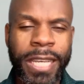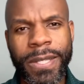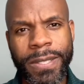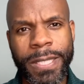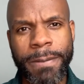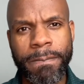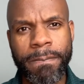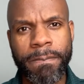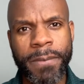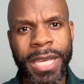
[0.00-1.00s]
See,
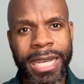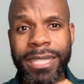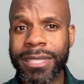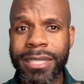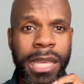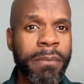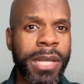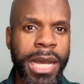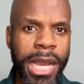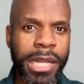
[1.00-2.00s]
the same
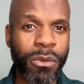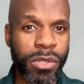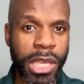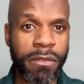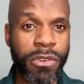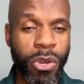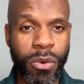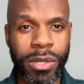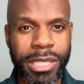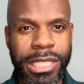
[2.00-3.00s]
God who gave
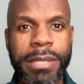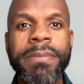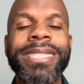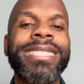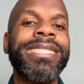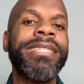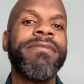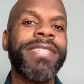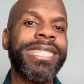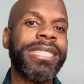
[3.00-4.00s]
Noah
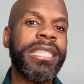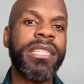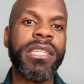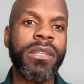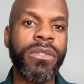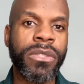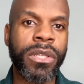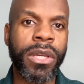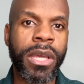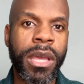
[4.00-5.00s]
specific details
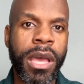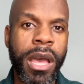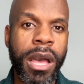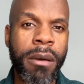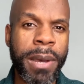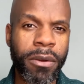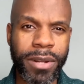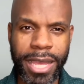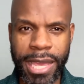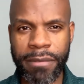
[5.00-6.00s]

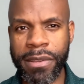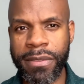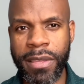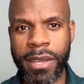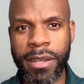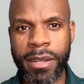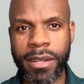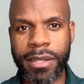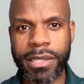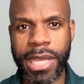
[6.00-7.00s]
about everything
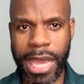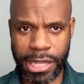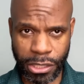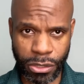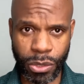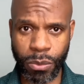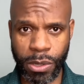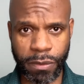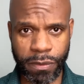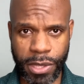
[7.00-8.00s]
that had to do
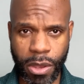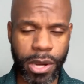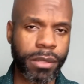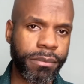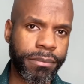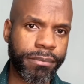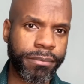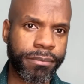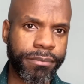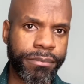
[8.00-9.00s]
with the ark
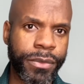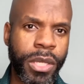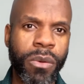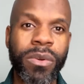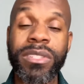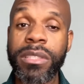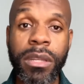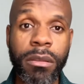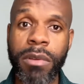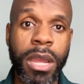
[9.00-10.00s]
was
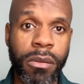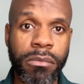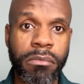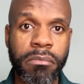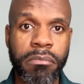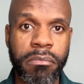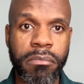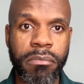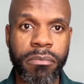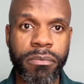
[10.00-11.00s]
still around.
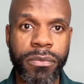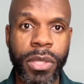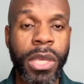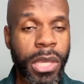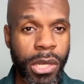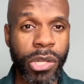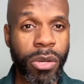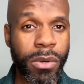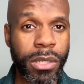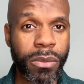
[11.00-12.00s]

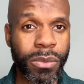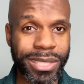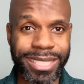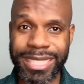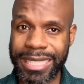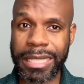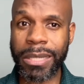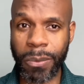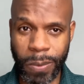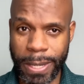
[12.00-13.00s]
Noah was
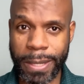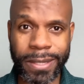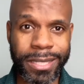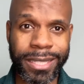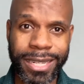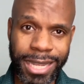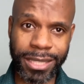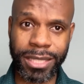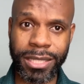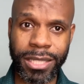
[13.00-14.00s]
still well
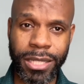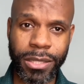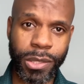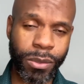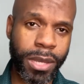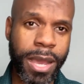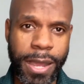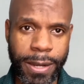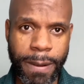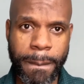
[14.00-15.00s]
connected to God.